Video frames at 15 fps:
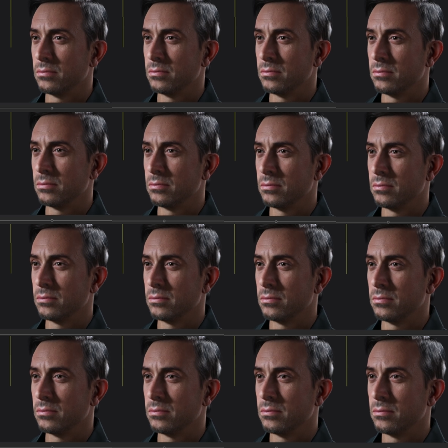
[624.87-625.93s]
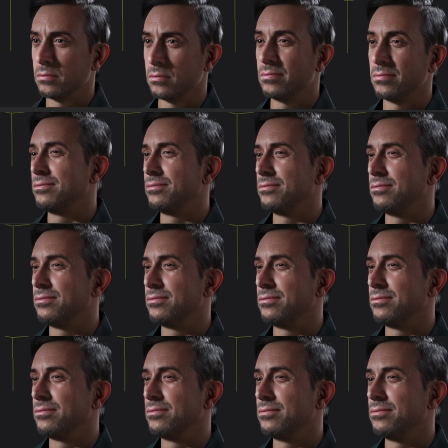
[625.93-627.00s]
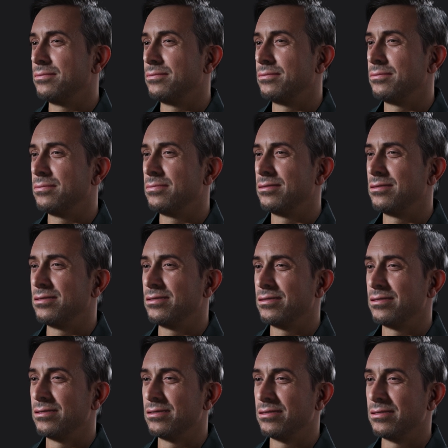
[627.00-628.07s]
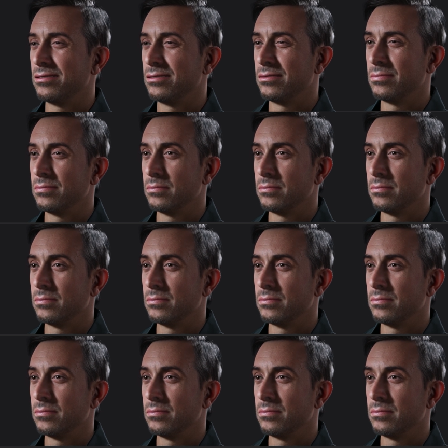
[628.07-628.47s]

[no speech]